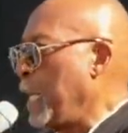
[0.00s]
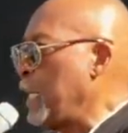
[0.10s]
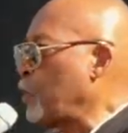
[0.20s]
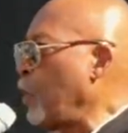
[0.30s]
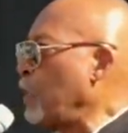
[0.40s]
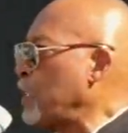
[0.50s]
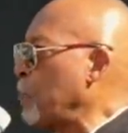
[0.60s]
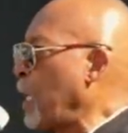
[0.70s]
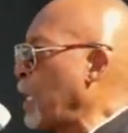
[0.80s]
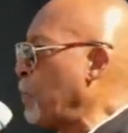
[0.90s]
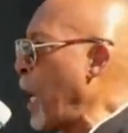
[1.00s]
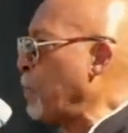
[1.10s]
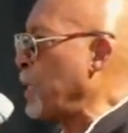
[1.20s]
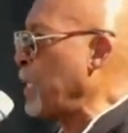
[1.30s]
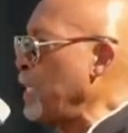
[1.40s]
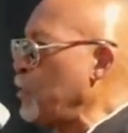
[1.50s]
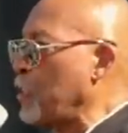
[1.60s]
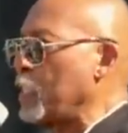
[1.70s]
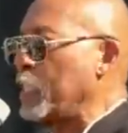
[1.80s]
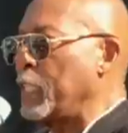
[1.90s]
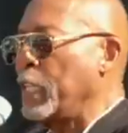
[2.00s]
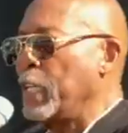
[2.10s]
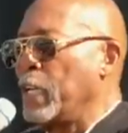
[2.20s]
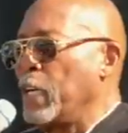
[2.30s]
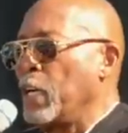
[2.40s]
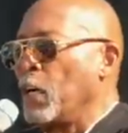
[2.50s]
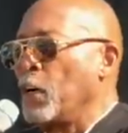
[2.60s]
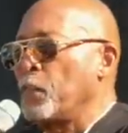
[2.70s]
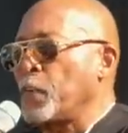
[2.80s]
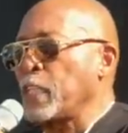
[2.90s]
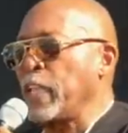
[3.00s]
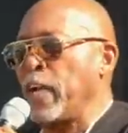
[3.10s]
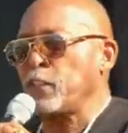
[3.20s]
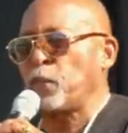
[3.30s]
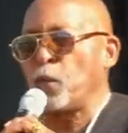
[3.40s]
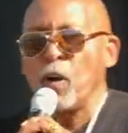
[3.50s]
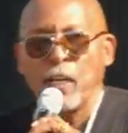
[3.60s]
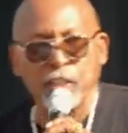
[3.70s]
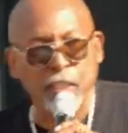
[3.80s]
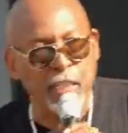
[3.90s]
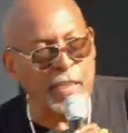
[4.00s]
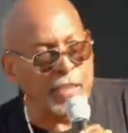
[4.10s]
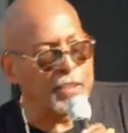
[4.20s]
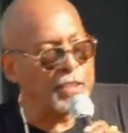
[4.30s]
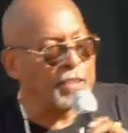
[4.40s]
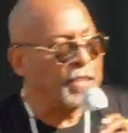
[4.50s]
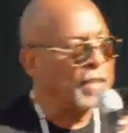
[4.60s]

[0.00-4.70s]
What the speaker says: It talks about a population for the last 400 years